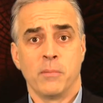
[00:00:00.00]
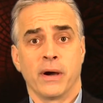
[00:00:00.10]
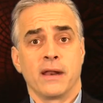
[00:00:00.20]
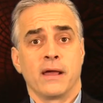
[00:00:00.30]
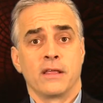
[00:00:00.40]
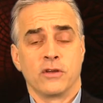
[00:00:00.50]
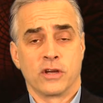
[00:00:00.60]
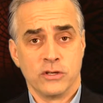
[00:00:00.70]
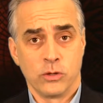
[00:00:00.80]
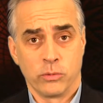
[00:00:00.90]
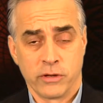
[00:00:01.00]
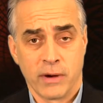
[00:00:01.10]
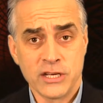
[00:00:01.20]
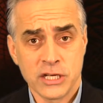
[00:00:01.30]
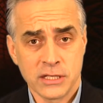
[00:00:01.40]
But you can do it with
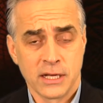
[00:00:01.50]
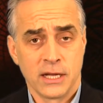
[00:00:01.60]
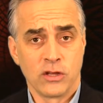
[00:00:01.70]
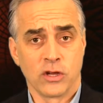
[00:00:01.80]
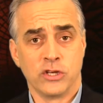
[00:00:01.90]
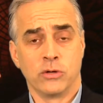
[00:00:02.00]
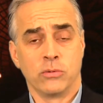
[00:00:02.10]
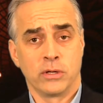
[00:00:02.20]
your agent, you can do